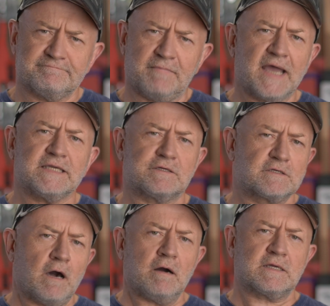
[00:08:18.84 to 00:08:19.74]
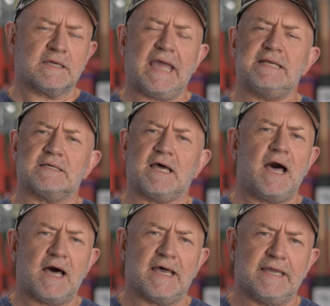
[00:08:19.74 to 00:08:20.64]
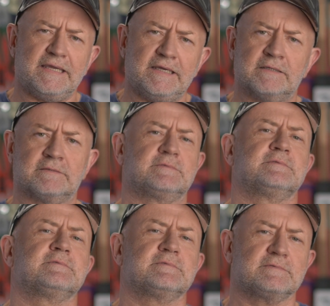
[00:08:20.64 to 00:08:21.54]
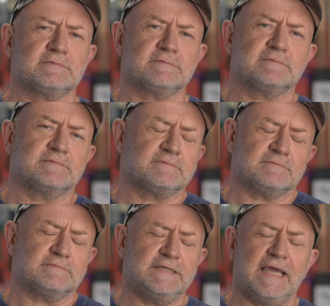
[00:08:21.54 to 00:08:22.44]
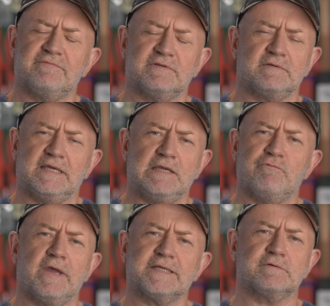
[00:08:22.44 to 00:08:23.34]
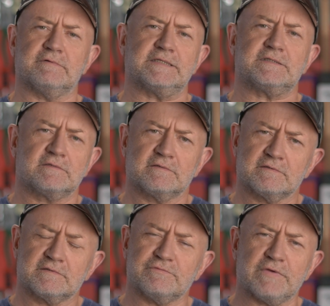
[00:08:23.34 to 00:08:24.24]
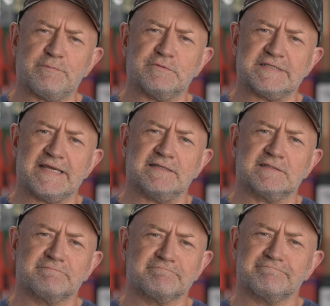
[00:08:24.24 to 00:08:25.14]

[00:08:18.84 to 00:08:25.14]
my cock and I, we have an erectorate to represent.